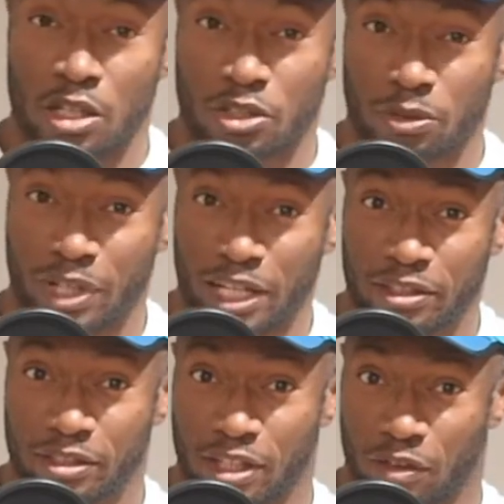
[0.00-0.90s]
So
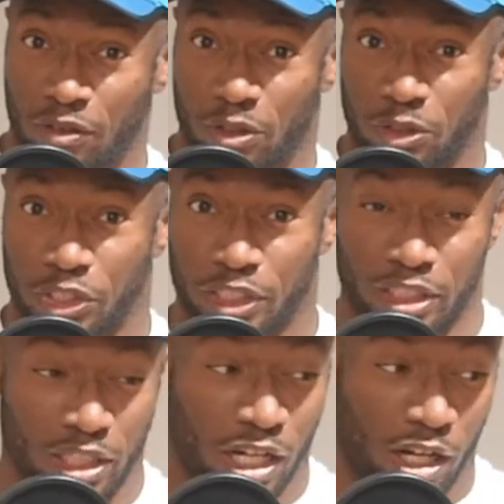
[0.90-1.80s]
next,
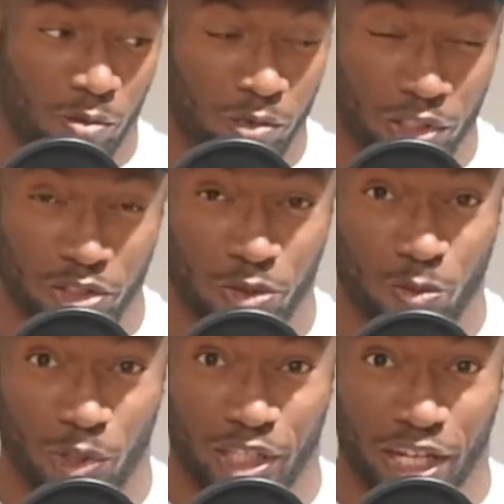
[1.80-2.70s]
evolution. This is
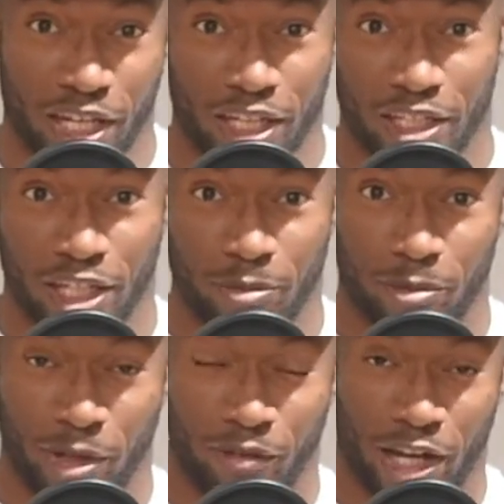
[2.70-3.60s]
one that I keep in
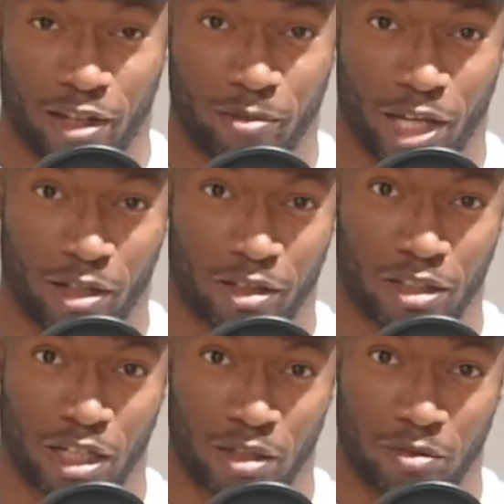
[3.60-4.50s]
my racket
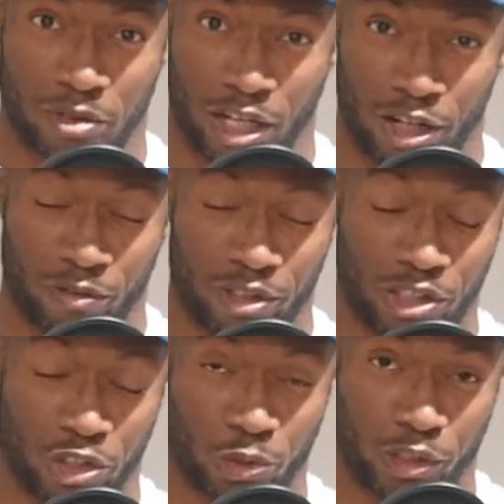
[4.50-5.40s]
bag. I really
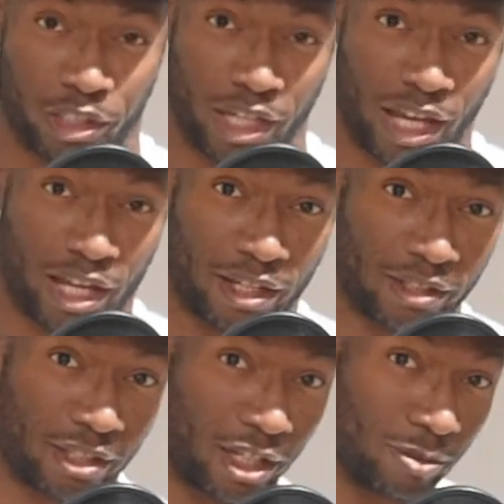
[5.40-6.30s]
enjoy it
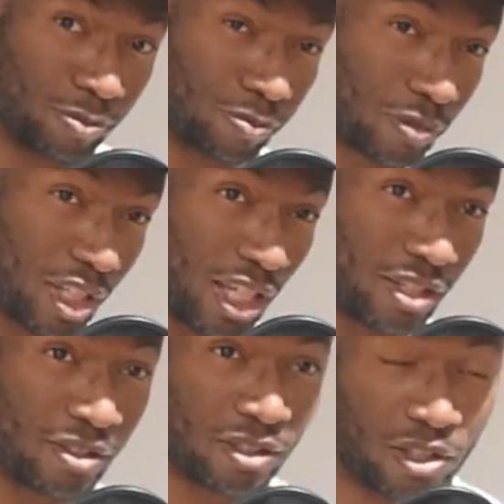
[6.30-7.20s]
as
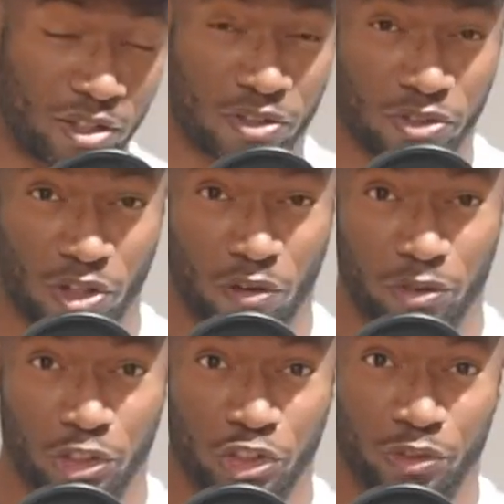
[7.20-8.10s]
it's a
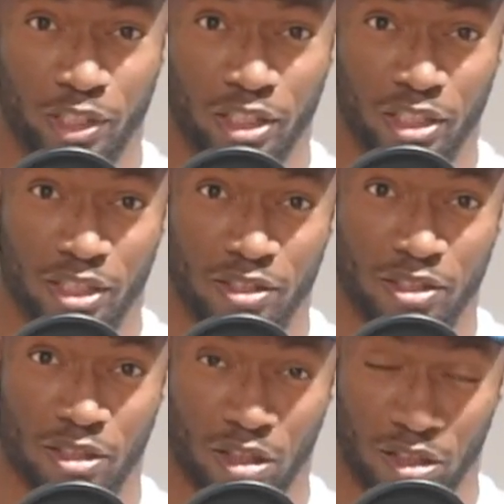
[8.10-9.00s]
softer string.
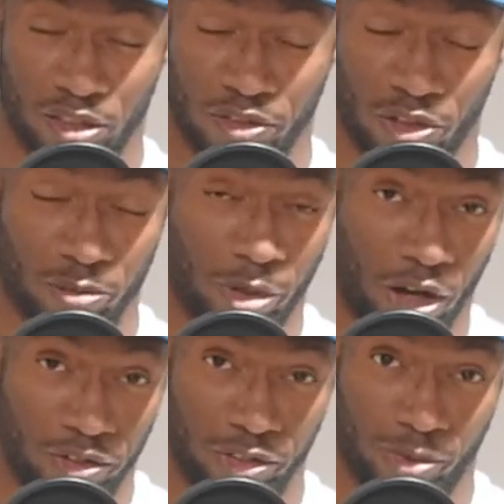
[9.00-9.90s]
These are all
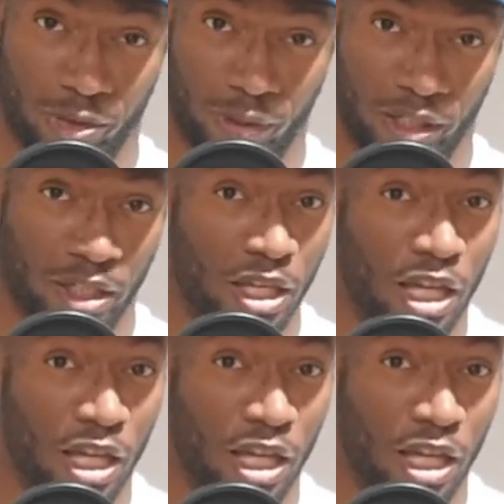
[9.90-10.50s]
polys, by the way.